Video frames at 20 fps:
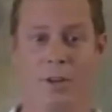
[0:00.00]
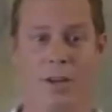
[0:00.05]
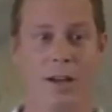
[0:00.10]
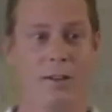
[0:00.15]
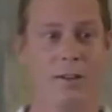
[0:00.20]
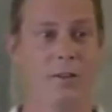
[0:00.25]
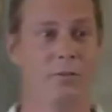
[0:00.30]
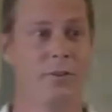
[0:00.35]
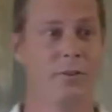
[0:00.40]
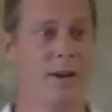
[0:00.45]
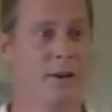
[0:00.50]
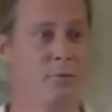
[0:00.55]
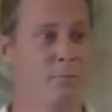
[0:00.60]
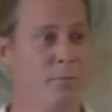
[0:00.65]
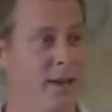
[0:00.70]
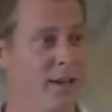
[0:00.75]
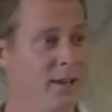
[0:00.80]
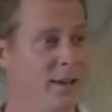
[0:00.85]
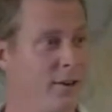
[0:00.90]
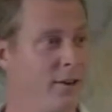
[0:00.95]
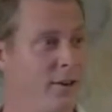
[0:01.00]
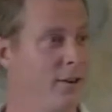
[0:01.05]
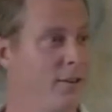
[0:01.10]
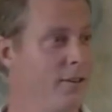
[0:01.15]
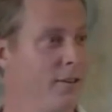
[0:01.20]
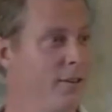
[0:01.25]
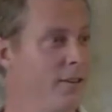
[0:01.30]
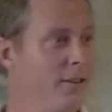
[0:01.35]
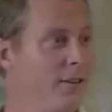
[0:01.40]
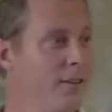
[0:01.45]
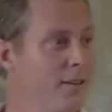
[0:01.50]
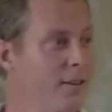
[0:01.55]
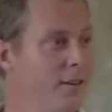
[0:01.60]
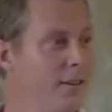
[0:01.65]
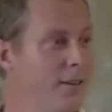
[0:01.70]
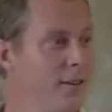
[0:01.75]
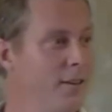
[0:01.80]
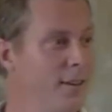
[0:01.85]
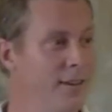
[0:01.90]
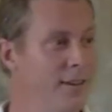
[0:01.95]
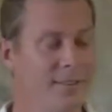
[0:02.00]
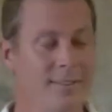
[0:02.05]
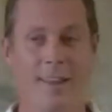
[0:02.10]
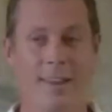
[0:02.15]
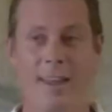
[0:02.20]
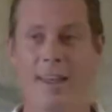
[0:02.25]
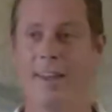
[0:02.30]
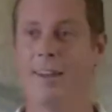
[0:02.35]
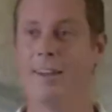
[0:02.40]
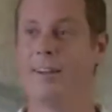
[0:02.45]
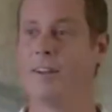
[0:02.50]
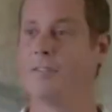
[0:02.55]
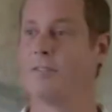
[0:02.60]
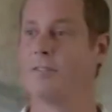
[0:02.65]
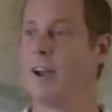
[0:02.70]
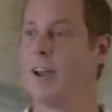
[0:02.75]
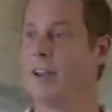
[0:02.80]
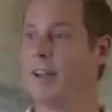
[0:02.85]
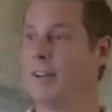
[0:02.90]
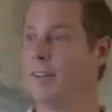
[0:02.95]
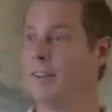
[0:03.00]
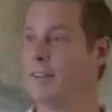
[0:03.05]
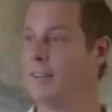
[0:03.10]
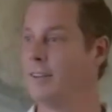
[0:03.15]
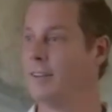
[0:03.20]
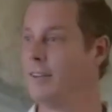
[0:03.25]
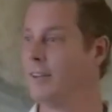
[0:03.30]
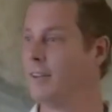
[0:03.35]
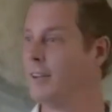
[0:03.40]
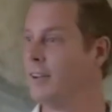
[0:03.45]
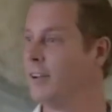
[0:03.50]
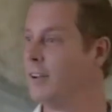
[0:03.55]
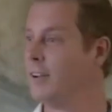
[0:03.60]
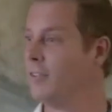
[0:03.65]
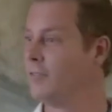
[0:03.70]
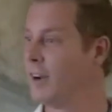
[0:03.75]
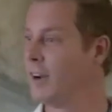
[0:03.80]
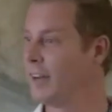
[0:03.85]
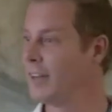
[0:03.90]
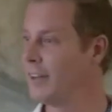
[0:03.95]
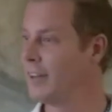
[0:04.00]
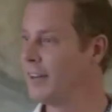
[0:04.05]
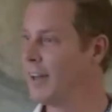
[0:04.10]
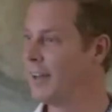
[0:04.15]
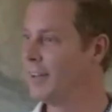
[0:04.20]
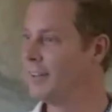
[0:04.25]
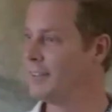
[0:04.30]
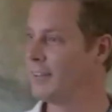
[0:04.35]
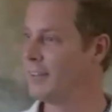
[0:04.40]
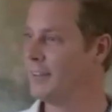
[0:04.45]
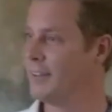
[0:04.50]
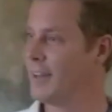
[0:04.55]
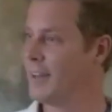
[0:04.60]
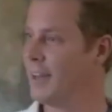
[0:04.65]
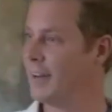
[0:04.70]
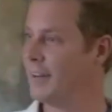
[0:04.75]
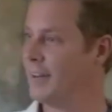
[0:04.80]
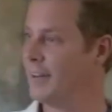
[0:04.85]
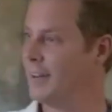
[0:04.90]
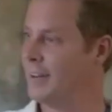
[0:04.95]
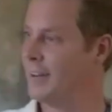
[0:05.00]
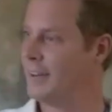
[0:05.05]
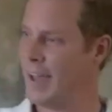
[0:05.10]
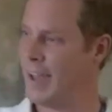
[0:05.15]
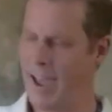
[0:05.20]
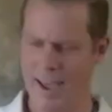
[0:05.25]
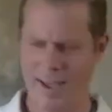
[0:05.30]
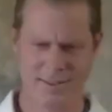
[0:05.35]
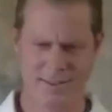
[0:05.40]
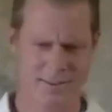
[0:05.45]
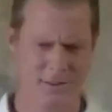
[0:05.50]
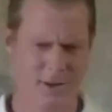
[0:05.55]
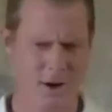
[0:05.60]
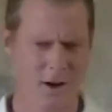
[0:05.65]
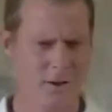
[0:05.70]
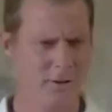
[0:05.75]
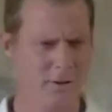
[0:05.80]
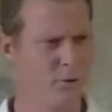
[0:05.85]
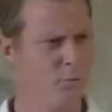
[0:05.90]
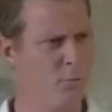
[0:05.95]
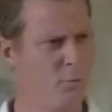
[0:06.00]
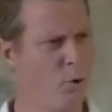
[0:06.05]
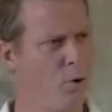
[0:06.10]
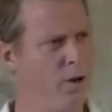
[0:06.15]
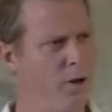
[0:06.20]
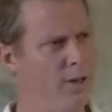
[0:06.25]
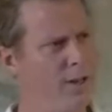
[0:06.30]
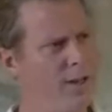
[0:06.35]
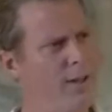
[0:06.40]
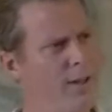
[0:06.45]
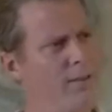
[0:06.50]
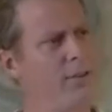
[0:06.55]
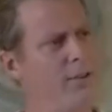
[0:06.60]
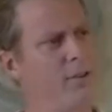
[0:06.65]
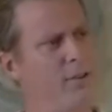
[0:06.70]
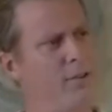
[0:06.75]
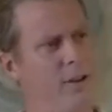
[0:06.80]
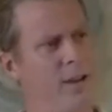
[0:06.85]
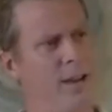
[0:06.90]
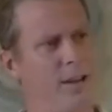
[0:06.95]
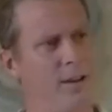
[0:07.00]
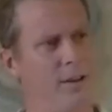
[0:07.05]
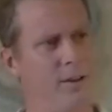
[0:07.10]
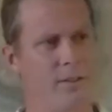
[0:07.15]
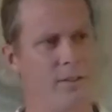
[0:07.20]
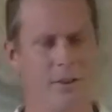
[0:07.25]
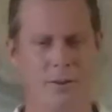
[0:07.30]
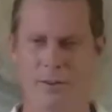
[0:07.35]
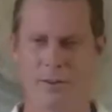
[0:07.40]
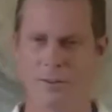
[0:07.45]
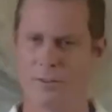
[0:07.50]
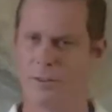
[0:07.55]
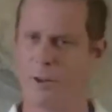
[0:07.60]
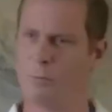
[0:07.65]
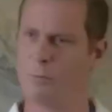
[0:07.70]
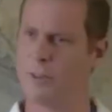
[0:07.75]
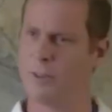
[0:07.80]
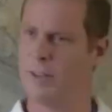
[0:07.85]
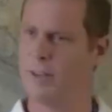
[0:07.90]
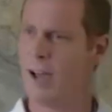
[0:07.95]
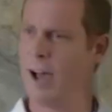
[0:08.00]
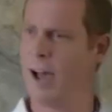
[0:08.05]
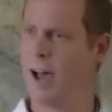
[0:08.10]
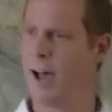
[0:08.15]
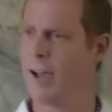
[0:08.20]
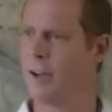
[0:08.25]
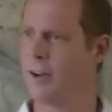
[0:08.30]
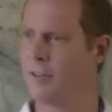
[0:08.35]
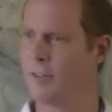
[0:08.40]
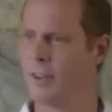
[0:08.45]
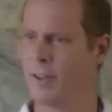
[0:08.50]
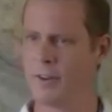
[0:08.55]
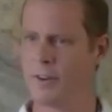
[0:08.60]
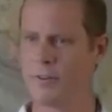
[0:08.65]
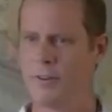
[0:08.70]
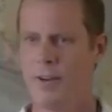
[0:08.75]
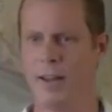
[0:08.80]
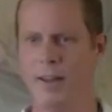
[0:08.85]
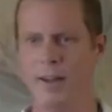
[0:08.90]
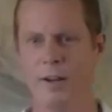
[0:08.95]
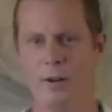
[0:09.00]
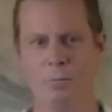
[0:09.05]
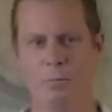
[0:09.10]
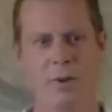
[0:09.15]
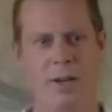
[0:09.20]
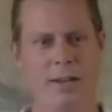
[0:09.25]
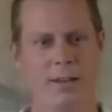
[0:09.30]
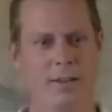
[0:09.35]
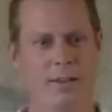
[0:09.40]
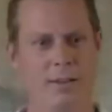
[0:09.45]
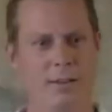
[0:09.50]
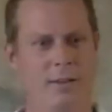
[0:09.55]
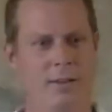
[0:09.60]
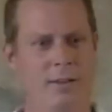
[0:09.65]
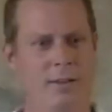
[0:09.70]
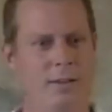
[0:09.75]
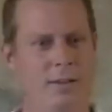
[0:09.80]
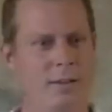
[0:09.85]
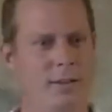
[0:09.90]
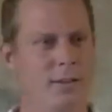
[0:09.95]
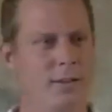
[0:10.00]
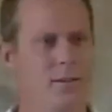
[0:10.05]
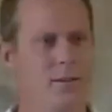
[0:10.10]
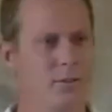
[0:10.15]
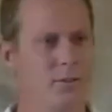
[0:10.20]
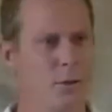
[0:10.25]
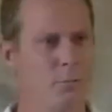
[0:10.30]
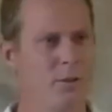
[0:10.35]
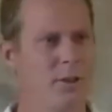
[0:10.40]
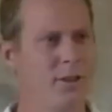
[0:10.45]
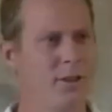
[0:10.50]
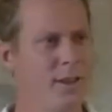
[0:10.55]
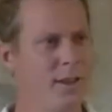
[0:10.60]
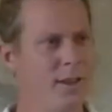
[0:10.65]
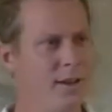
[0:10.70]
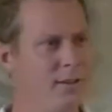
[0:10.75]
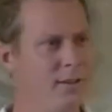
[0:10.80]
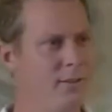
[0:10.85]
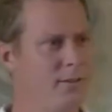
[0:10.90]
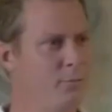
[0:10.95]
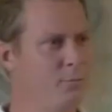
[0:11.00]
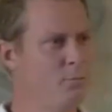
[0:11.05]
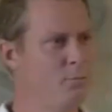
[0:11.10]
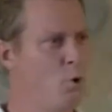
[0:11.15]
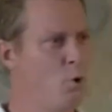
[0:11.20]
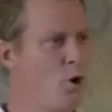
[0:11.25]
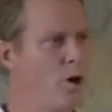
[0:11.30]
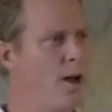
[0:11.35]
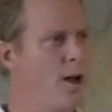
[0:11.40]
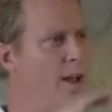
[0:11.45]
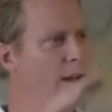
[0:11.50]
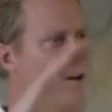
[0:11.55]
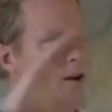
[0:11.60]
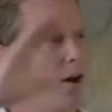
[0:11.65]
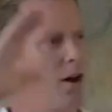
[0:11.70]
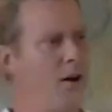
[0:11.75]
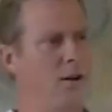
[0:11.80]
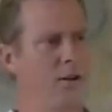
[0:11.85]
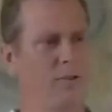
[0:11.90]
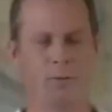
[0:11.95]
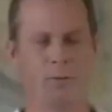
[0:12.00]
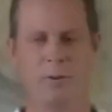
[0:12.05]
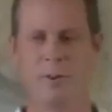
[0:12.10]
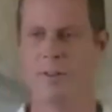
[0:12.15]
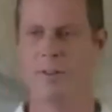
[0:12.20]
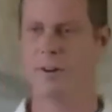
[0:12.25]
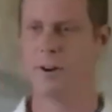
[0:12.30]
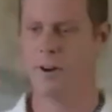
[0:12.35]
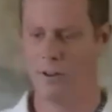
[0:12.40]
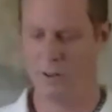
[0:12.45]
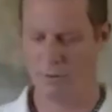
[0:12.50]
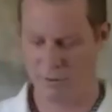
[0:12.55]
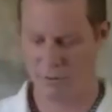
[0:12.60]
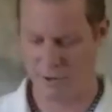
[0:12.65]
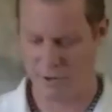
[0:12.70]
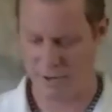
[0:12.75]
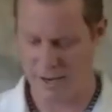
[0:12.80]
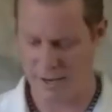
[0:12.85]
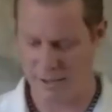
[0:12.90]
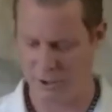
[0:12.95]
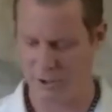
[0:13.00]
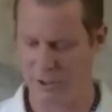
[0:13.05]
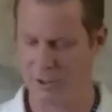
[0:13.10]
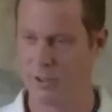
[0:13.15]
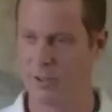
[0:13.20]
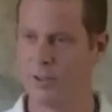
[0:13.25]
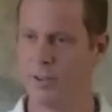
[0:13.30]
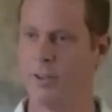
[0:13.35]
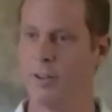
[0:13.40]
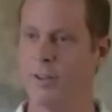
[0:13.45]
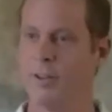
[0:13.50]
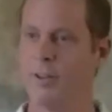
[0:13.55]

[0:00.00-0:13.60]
beyond the rainmaker it's letting it rain, recognizing that as a causal point, as a creator, there is something higher that created me, something that is more at cause within all of creation.